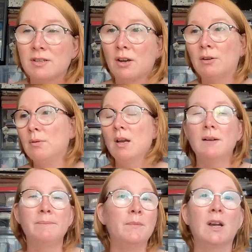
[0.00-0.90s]
So
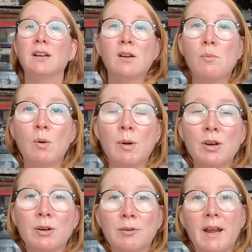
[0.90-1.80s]
I don't know what we're
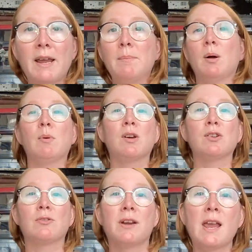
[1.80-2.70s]
going to create, but we're
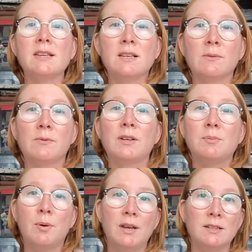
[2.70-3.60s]
going to create something
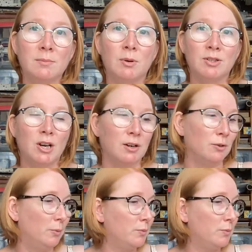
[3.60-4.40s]
to put into my journal.